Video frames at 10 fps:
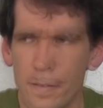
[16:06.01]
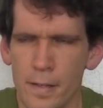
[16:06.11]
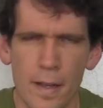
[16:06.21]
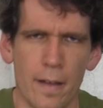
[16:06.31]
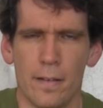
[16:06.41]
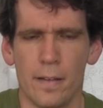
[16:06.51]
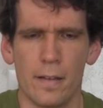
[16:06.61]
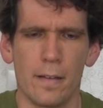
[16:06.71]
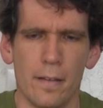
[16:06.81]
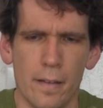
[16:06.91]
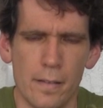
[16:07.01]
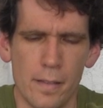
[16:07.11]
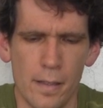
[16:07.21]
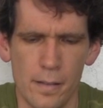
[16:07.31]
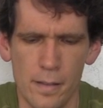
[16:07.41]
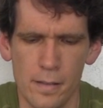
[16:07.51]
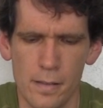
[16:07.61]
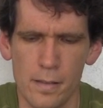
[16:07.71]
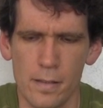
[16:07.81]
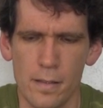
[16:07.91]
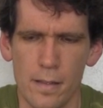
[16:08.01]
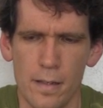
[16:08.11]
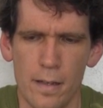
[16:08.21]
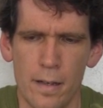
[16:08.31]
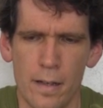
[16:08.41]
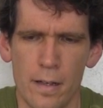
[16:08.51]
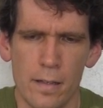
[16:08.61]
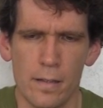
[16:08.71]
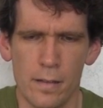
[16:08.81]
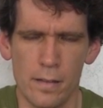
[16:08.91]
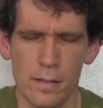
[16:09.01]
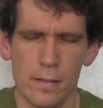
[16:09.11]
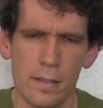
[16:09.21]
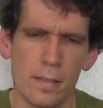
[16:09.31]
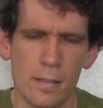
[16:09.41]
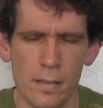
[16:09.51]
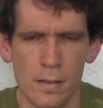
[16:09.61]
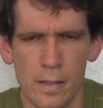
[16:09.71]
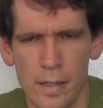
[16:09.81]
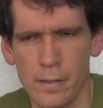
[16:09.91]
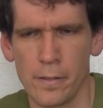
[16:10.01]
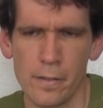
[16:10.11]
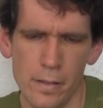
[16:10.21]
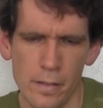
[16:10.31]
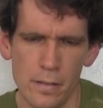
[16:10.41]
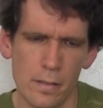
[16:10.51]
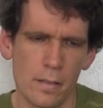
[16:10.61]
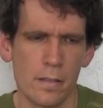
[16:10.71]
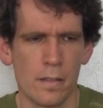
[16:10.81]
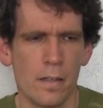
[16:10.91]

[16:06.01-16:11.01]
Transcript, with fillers: Yeah, I, I said this uh, this letter is